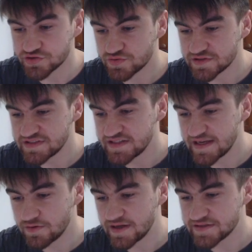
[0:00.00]
what's he
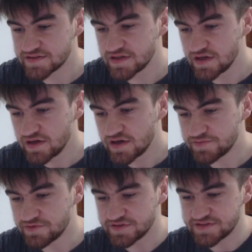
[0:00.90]
now at?
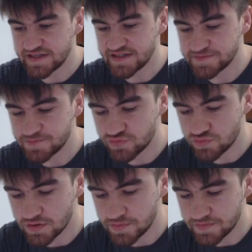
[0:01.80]
I'm going to say he's
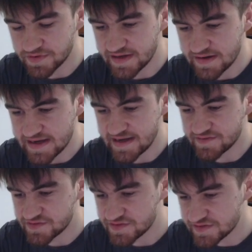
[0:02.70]
probably
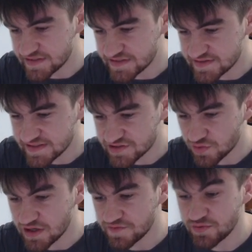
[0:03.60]
at
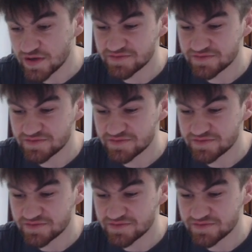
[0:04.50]
612. He went up